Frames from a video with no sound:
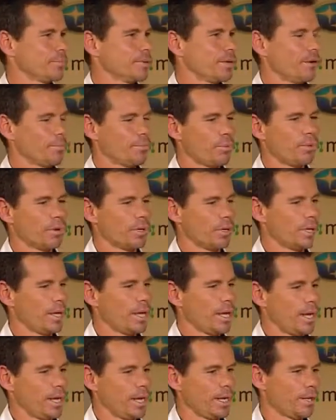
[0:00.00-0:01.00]
I mean, I put
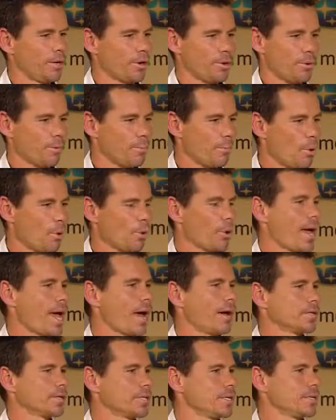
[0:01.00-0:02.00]
more
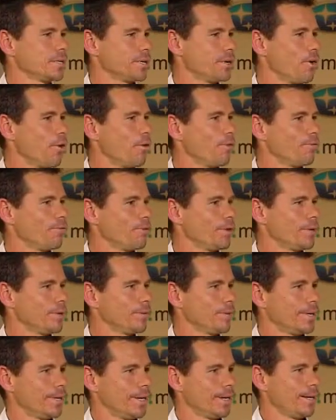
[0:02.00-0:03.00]
hours into golf
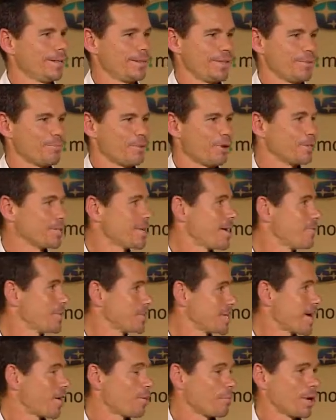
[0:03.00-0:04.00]
than most
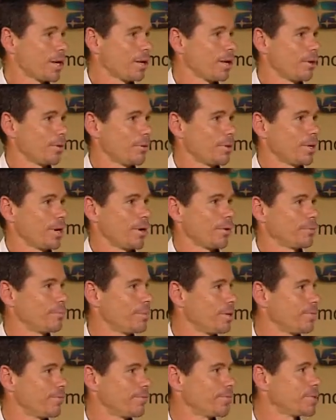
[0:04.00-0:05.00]
average caramello, and I'd
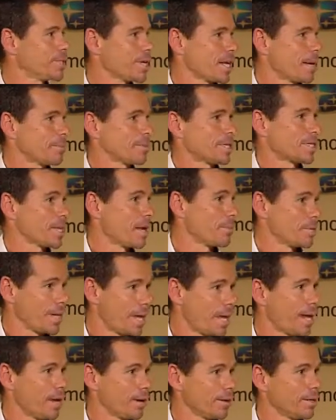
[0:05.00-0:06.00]
be sun up to sun
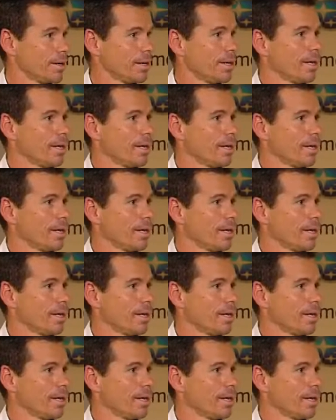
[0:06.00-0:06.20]
down,